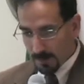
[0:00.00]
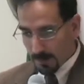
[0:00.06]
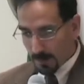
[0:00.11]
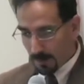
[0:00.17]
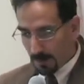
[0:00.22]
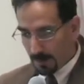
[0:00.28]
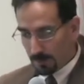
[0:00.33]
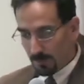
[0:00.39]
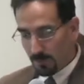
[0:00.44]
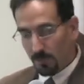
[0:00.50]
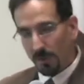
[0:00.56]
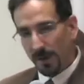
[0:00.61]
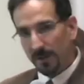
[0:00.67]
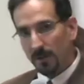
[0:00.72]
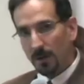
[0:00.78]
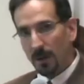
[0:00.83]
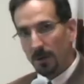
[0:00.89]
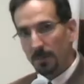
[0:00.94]
Uh,
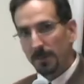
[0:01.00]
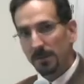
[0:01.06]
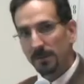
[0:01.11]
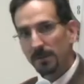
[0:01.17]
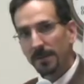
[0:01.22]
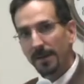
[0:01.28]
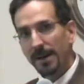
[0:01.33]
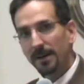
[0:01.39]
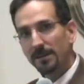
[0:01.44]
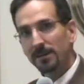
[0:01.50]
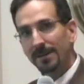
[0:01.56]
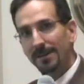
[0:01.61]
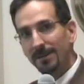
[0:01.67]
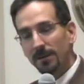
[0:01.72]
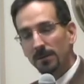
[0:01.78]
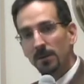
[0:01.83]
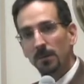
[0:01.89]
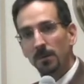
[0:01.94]
transient occupancy tax
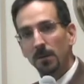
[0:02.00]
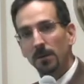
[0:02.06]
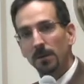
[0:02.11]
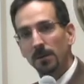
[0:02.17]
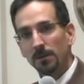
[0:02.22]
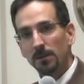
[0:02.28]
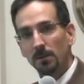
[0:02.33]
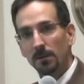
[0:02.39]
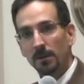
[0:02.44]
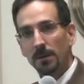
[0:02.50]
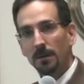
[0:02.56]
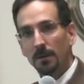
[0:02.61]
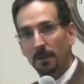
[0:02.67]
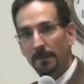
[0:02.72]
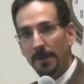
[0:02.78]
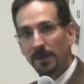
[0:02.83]
in this community is certainly a,